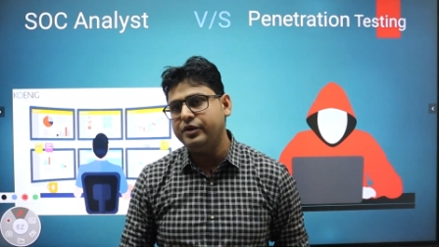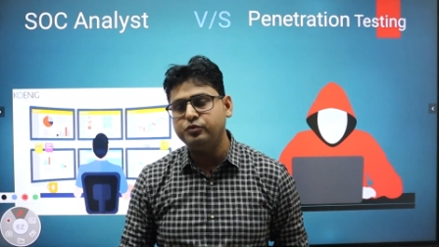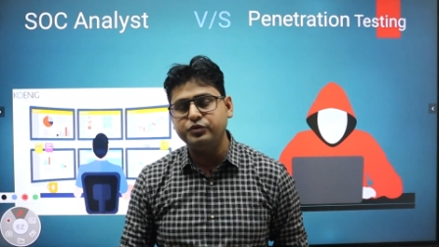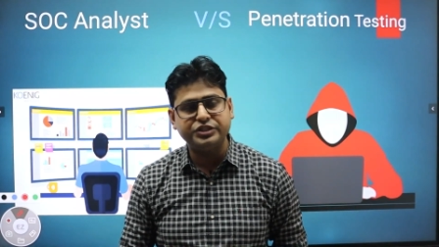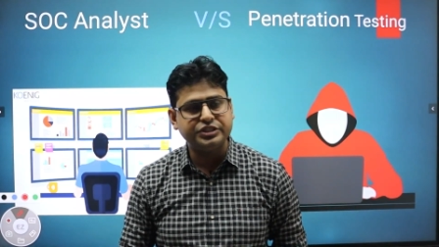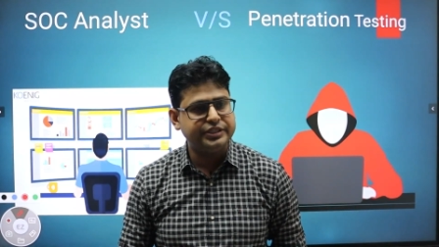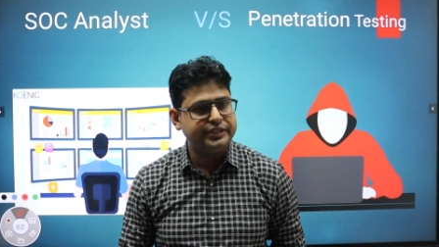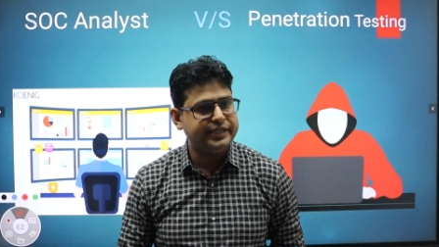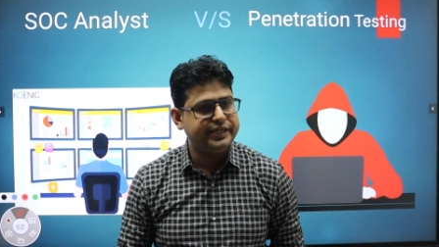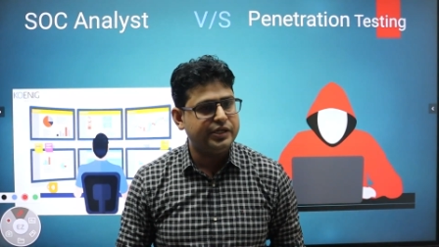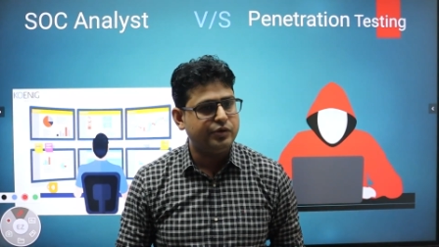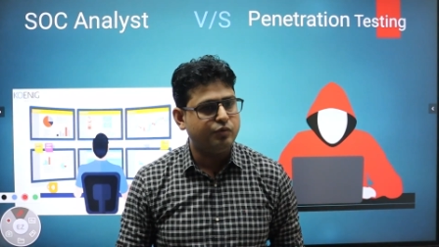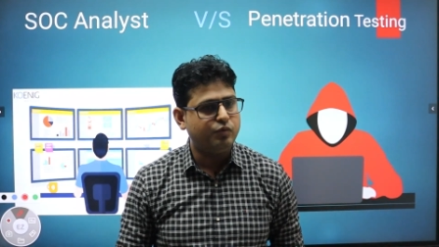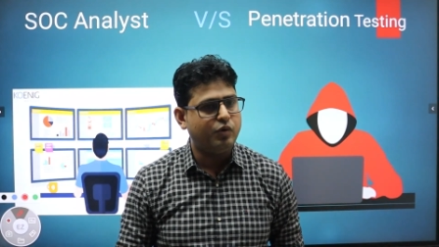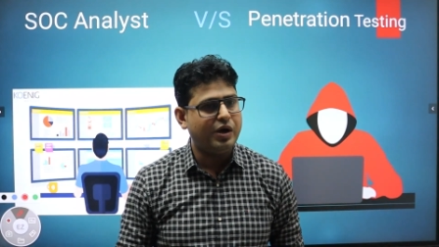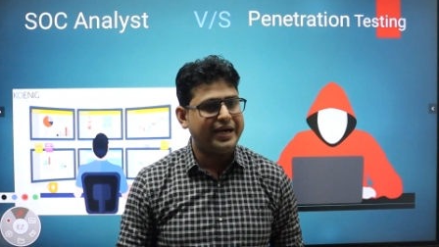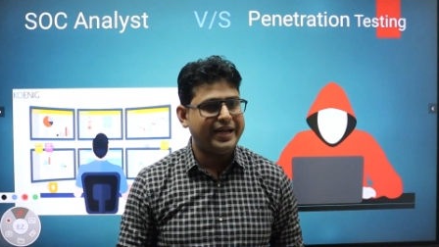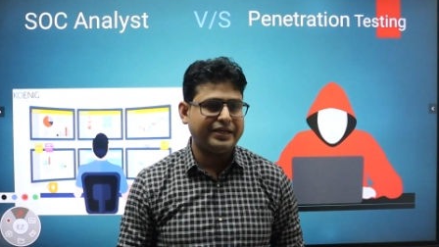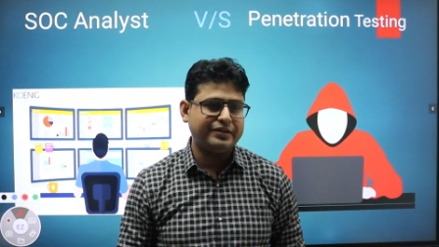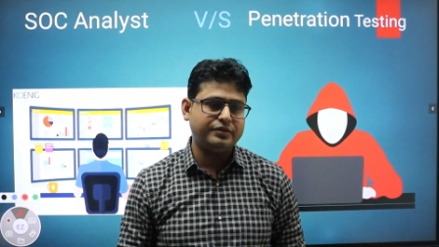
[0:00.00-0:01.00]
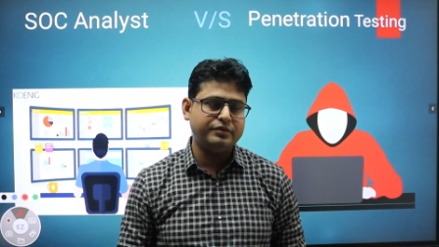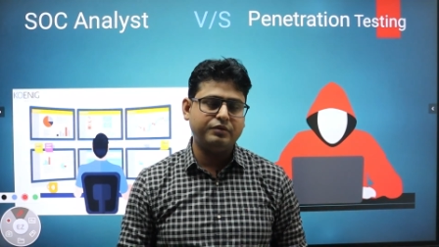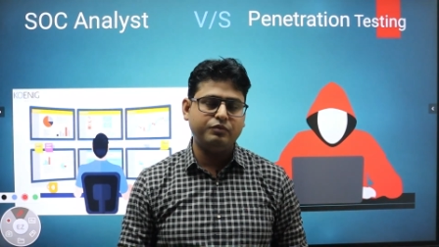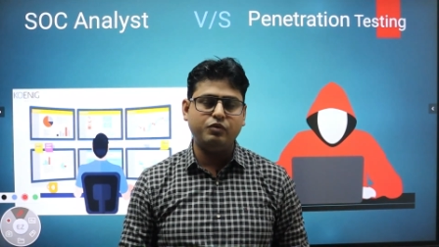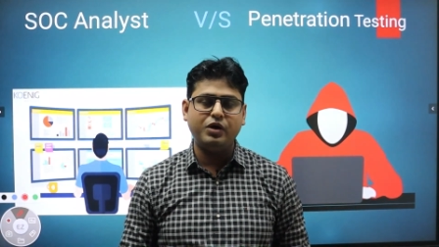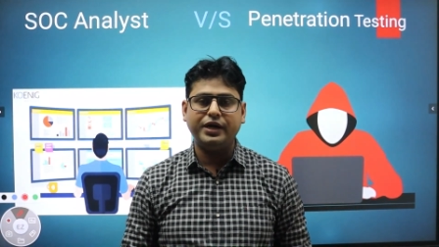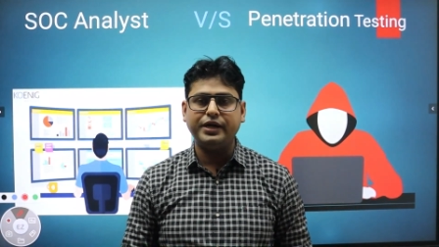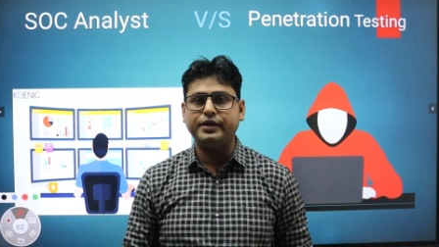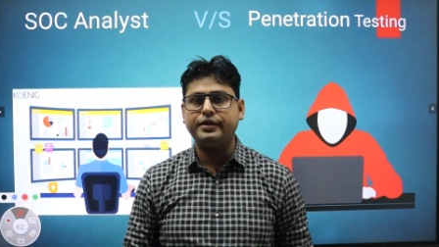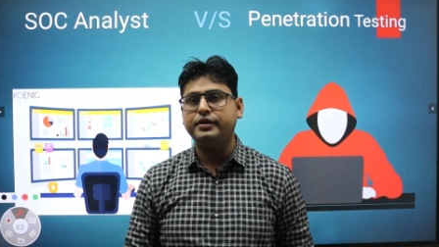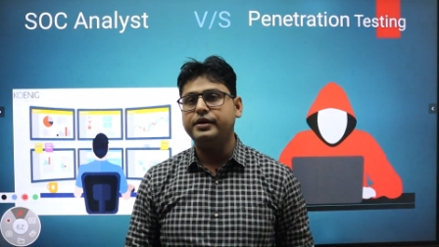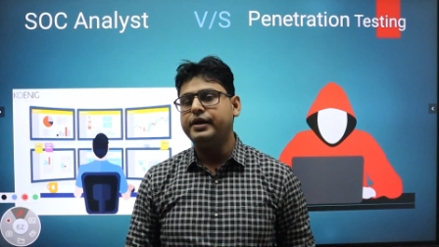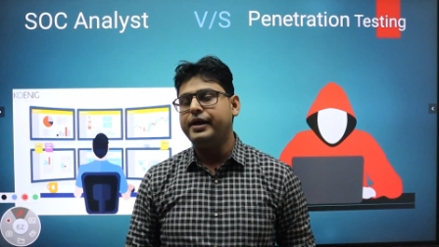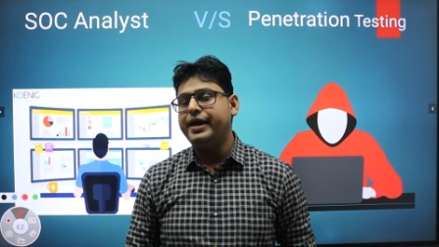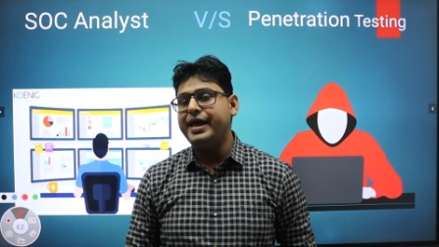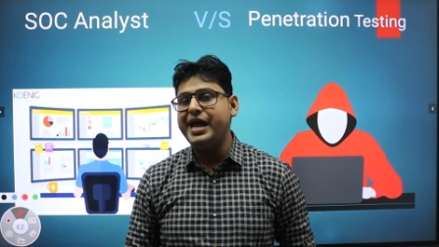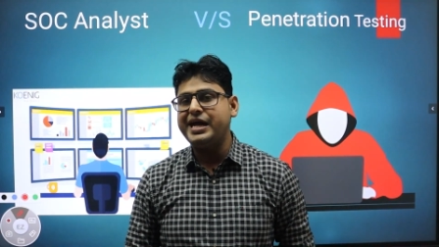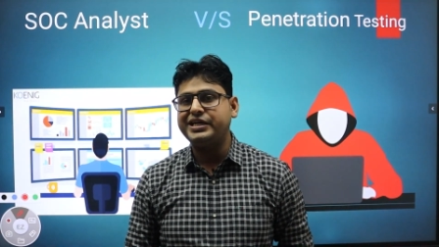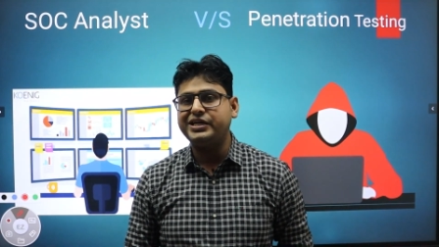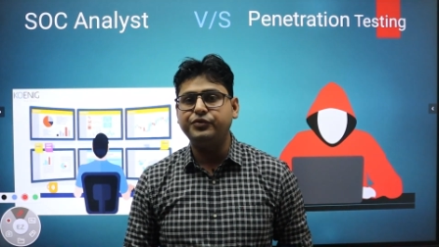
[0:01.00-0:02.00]
investigate what, what
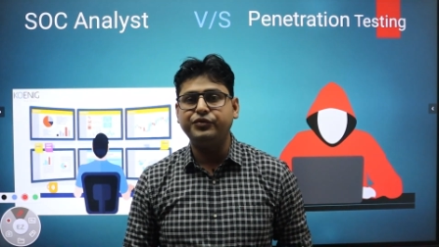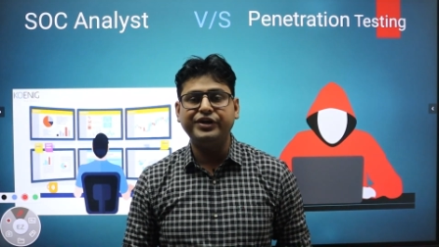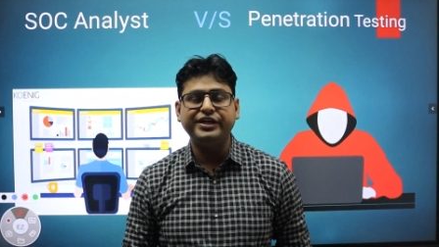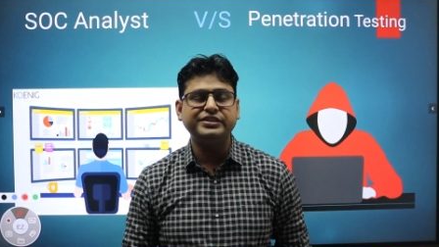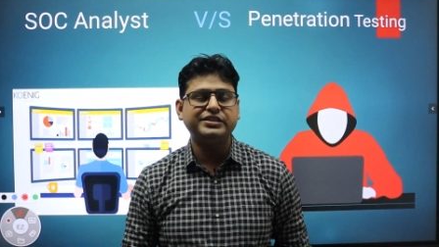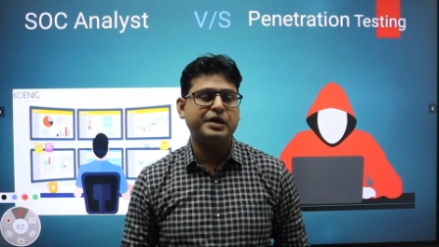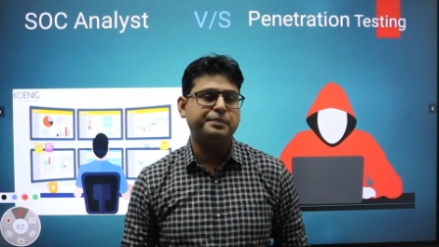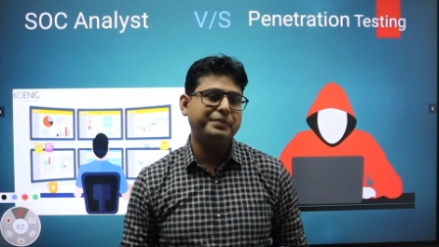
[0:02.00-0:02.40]
activities